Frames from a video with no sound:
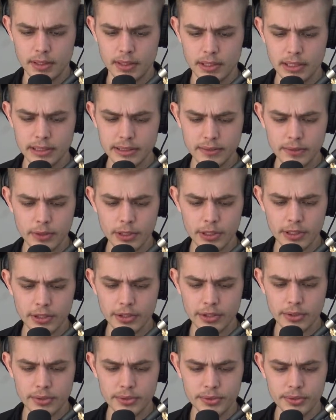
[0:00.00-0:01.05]
You guys have a look at the
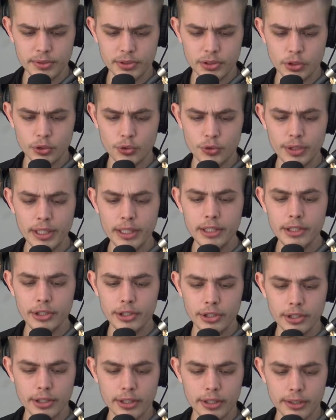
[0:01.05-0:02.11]
news. Green
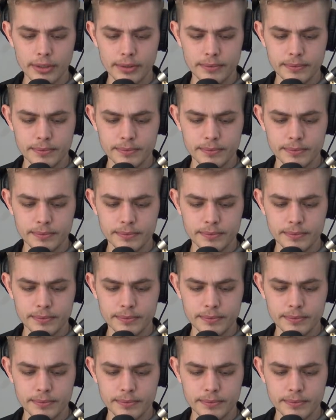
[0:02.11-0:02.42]
urine.